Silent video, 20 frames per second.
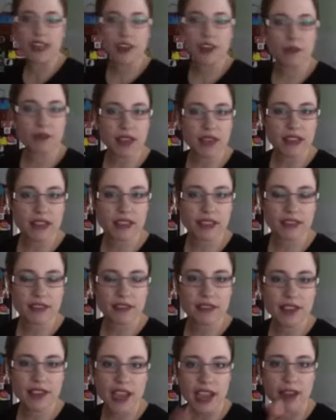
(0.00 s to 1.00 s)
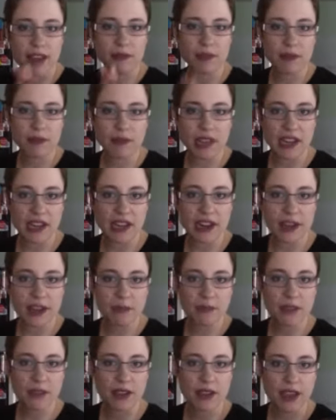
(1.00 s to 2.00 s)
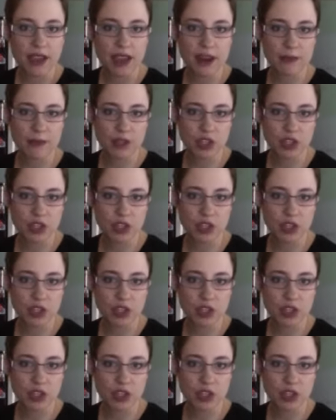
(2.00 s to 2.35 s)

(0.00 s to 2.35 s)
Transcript: a plate, I'm going to plate it up, and I'm going to show